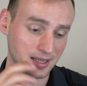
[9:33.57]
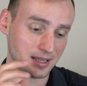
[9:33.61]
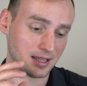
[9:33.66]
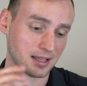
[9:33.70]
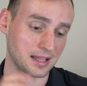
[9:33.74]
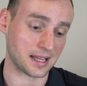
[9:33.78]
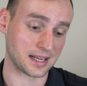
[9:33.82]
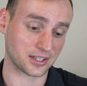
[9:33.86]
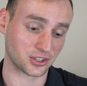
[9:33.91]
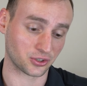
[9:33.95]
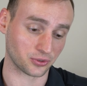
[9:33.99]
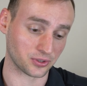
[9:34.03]

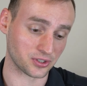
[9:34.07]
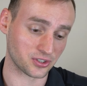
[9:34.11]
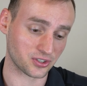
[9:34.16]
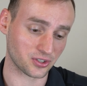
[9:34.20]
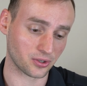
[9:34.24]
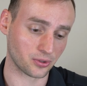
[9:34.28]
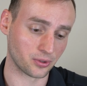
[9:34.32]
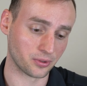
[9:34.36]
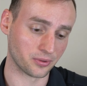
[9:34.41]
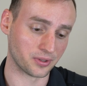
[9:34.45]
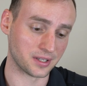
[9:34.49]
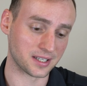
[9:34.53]
I actually
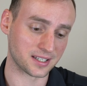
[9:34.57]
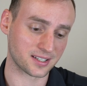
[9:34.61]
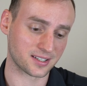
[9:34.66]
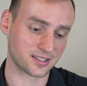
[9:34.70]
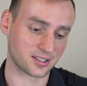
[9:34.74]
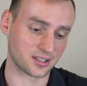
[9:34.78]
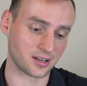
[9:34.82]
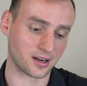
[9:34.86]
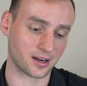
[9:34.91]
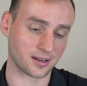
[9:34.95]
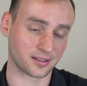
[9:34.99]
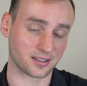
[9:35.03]
sold this
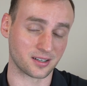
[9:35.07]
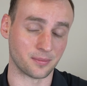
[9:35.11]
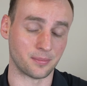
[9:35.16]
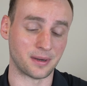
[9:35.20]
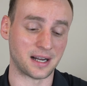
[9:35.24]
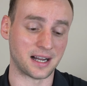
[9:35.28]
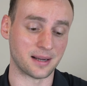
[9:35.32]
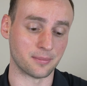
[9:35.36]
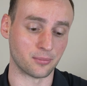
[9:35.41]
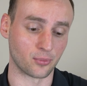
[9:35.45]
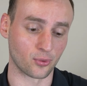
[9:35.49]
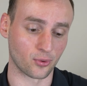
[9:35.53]
stock to
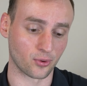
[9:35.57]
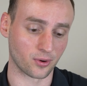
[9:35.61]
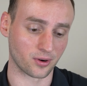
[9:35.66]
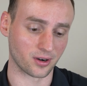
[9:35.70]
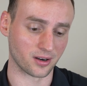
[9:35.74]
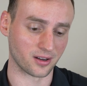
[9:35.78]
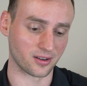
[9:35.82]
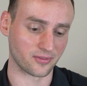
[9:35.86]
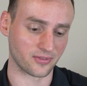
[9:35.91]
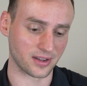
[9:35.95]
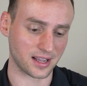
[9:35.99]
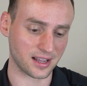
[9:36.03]
buy more
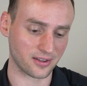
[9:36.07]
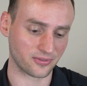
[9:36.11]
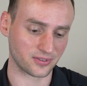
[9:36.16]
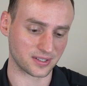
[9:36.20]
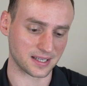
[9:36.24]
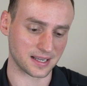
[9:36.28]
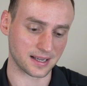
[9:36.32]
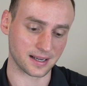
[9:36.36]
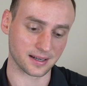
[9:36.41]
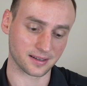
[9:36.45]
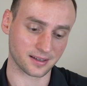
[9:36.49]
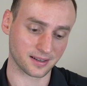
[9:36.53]
of
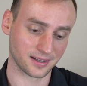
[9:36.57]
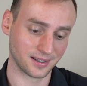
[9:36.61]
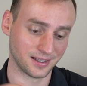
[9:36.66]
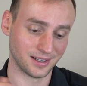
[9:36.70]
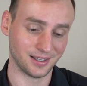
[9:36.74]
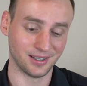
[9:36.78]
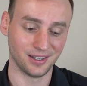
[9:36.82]
FTEK.